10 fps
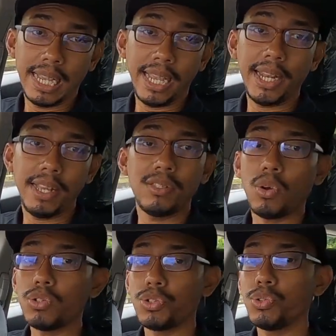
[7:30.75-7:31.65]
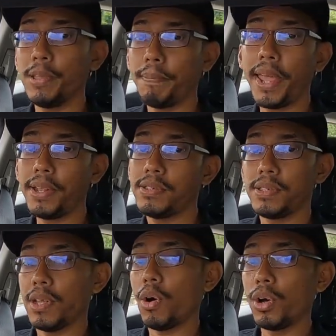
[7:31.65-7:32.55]
it is also depends
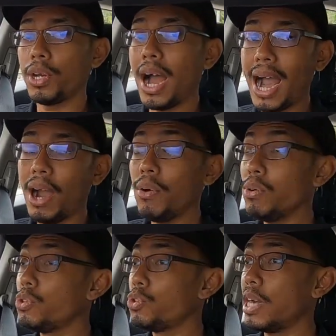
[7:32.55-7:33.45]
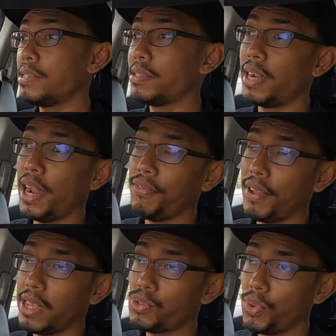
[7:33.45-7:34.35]
on how you guys drive
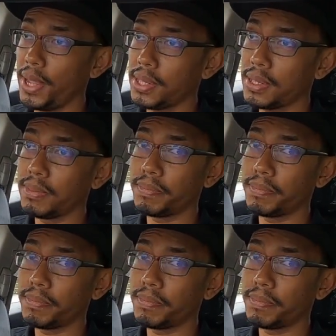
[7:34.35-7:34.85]
as well.